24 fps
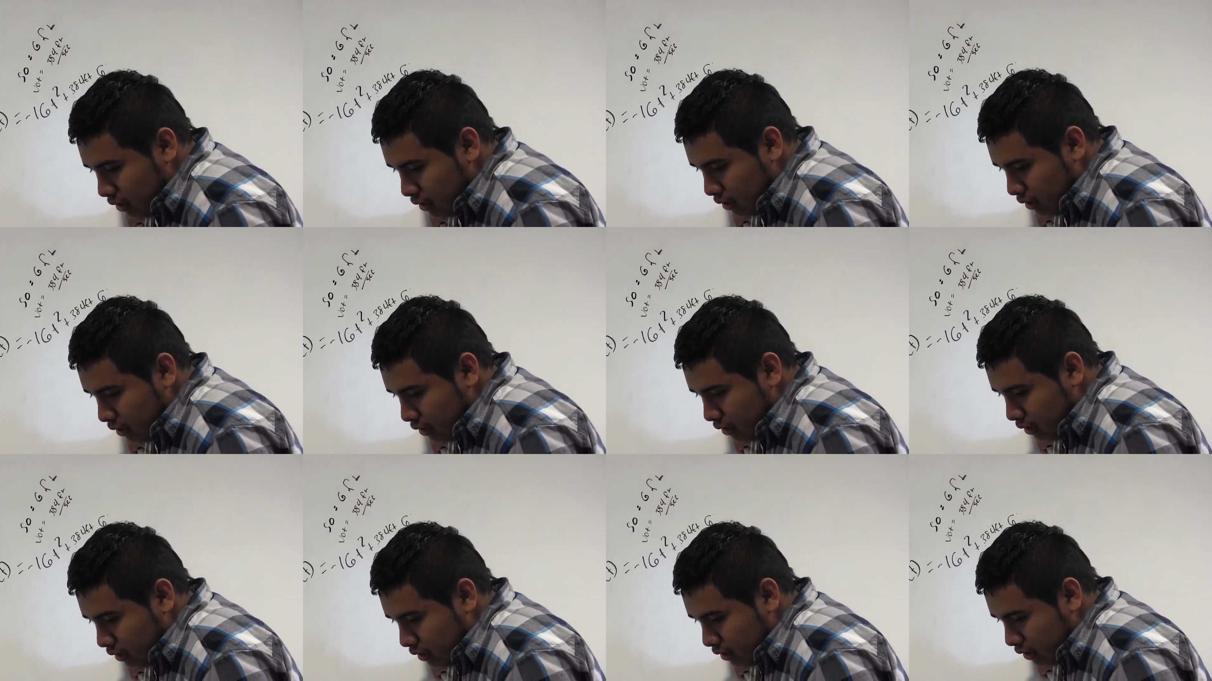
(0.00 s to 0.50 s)

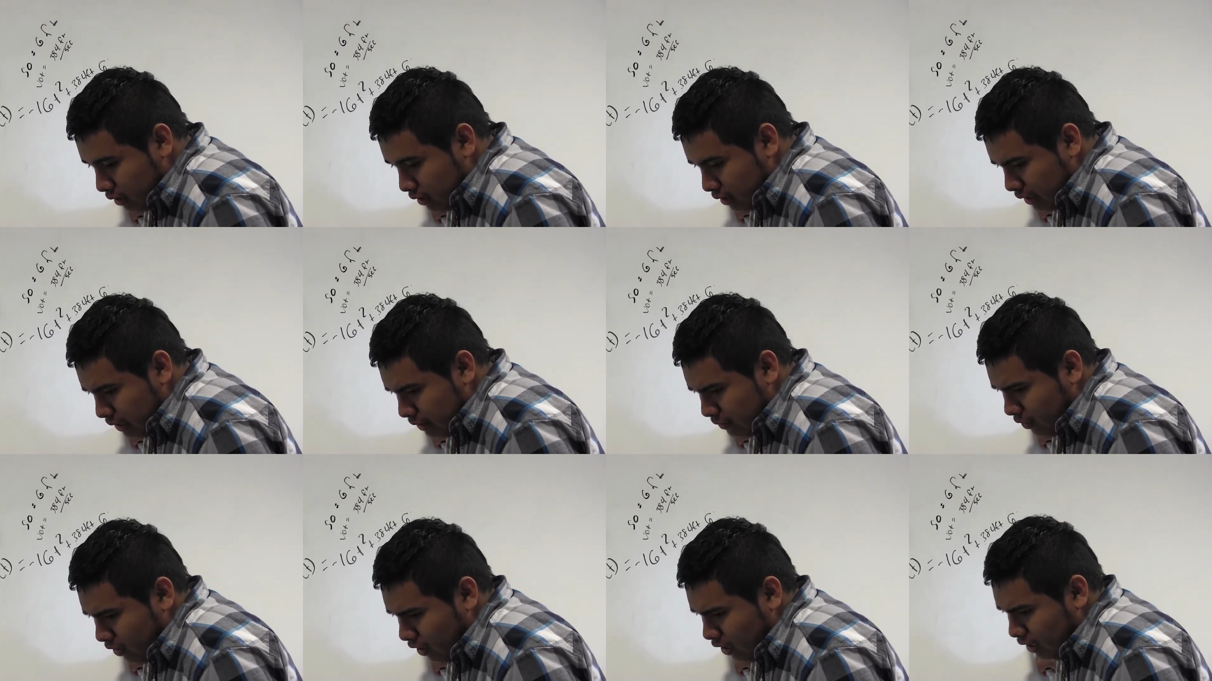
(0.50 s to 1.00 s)
We have
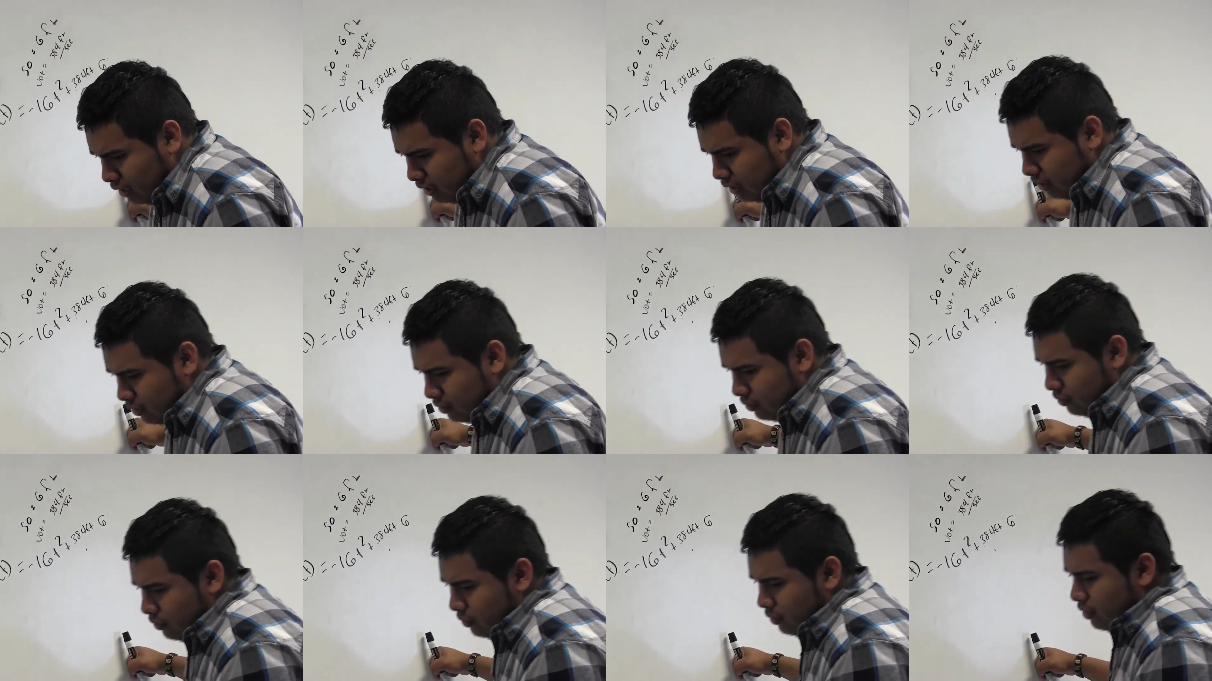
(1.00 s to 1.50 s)
also added
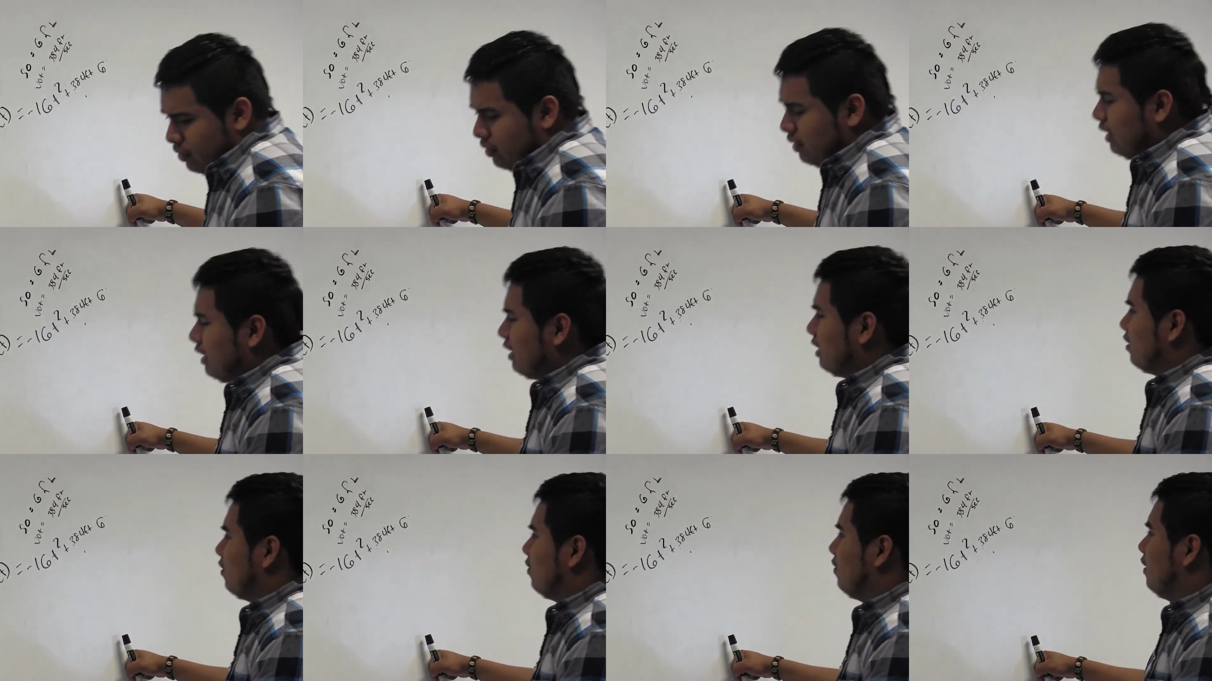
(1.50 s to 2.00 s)

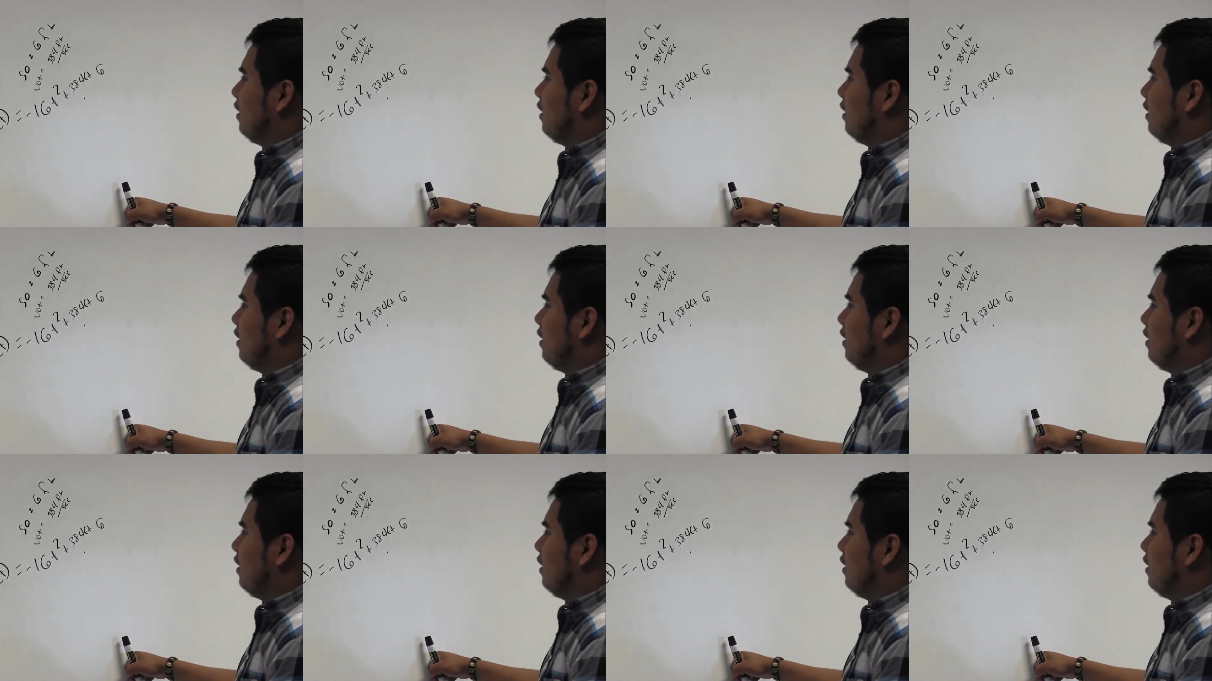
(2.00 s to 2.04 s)
options for